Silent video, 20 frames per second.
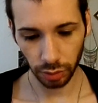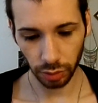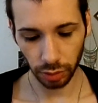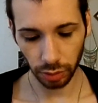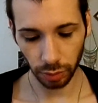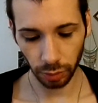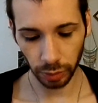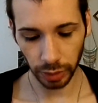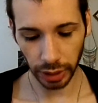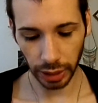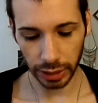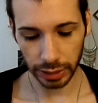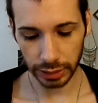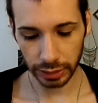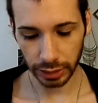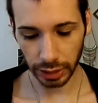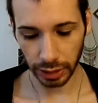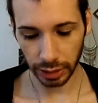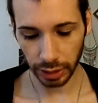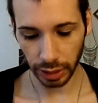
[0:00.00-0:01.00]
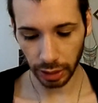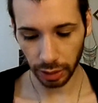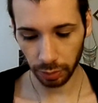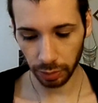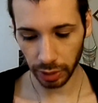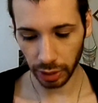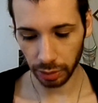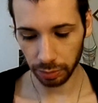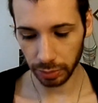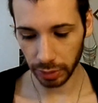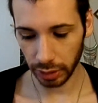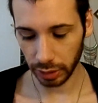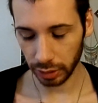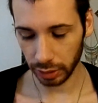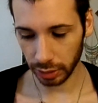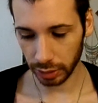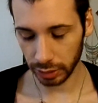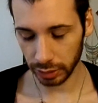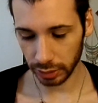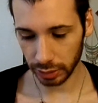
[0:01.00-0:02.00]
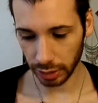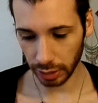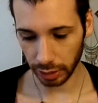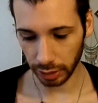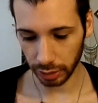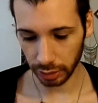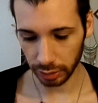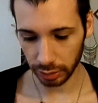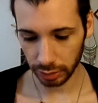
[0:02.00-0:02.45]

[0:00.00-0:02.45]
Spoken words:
when I say that, what I mean is that,